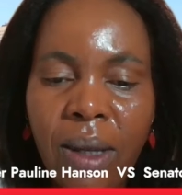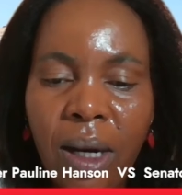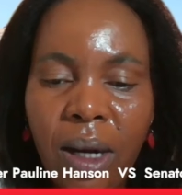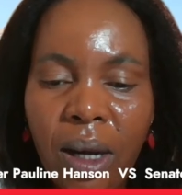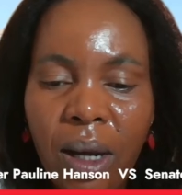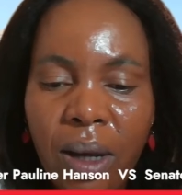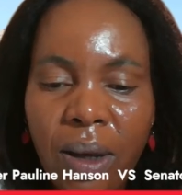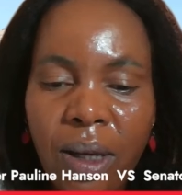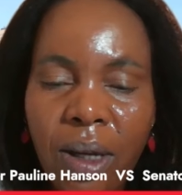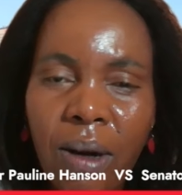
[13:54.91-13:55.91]
the,
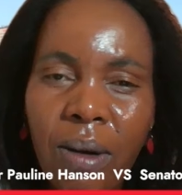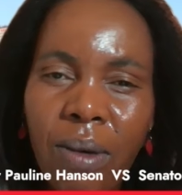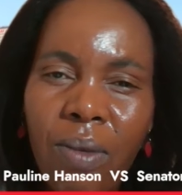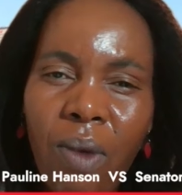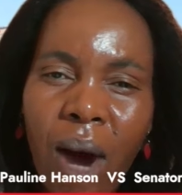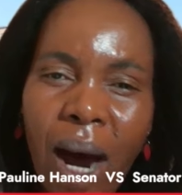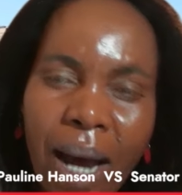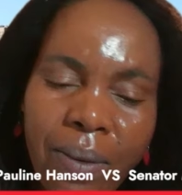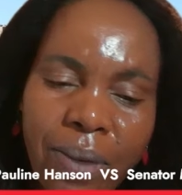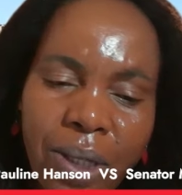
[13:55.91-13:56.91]
you know,
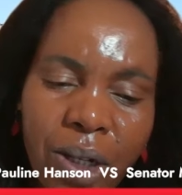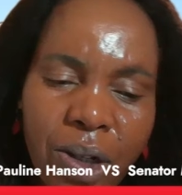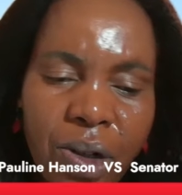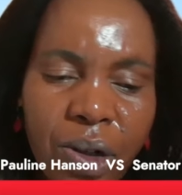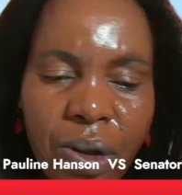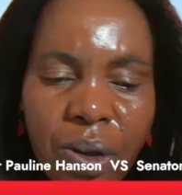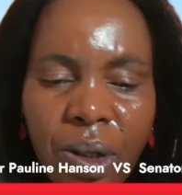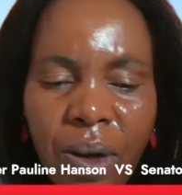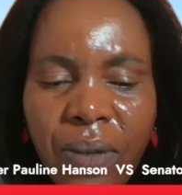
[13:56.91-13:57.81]
why it was introduced.